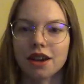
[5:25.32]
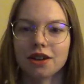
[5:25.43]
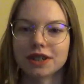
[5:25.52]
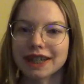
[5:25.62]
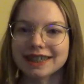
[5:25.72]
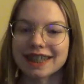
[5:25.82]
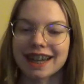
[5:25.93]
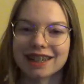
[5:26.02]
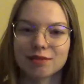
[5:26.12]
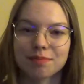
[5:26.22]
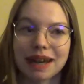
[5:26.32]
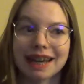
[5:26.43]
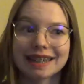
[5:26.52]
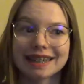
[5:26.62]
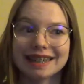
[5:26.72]
Alright, I am
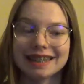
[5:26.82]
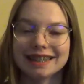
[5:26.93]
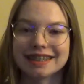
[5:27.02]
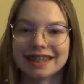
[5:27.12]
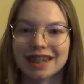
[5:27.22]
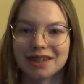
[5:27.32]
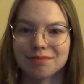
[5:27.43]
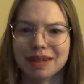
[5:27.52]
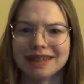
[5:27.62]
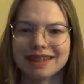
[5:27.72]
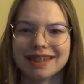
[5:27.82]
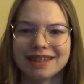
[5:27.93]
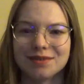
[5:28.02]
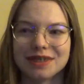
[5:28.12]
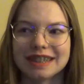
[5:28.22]
back. It is now Monday
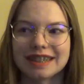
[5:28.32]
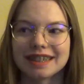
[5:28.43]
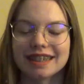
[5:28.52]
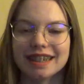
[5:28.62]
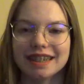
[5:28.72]
evening.